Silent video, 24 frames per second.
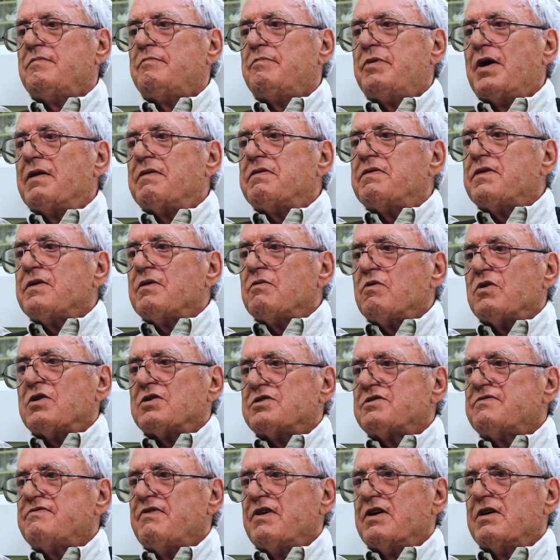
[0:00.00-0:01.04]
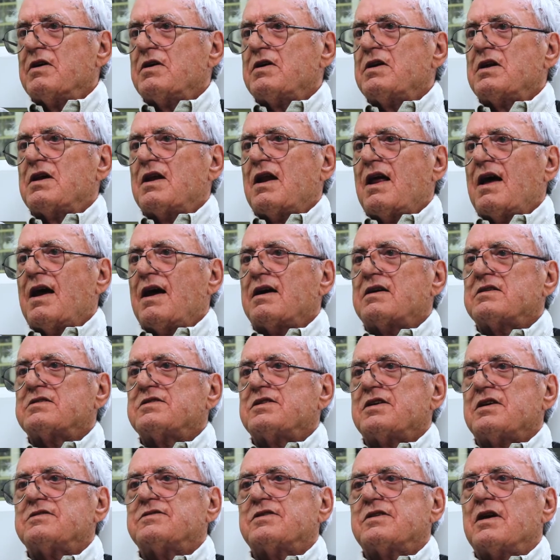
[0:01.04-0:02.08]
But there was very little
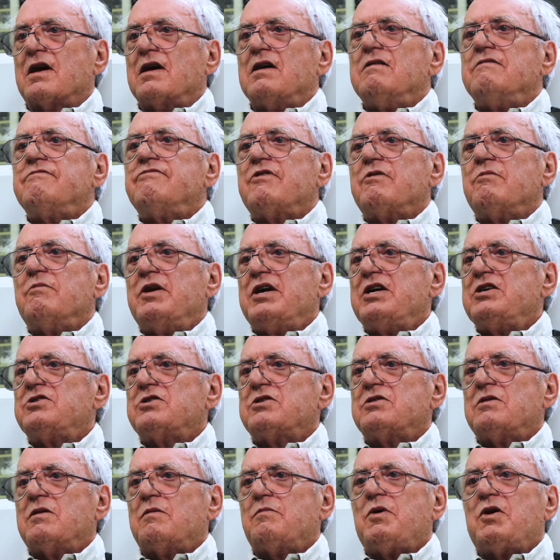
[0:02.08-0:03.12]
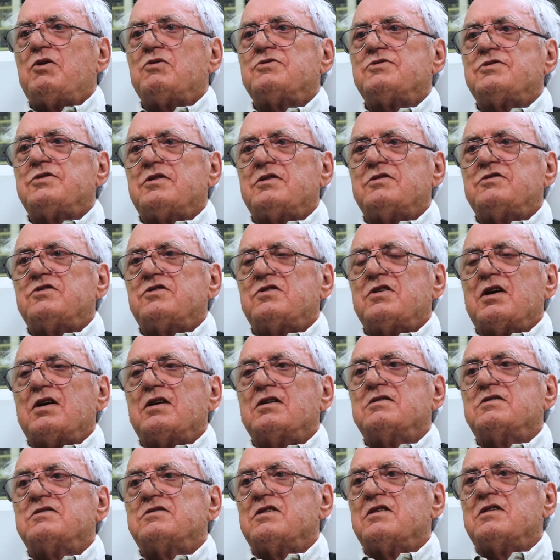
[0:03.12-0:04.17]
access to information about such
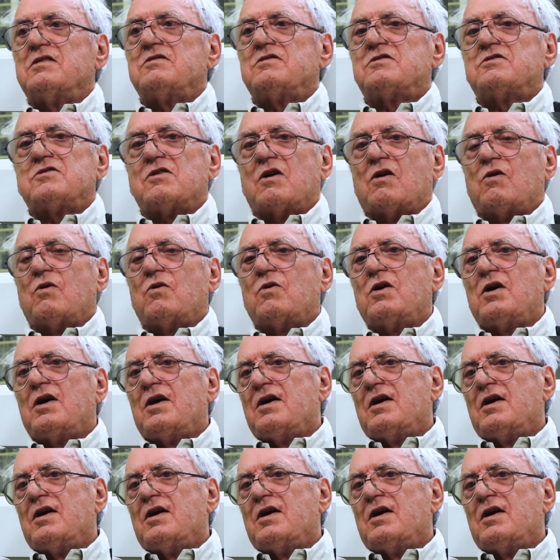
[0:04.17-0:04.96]
things, and so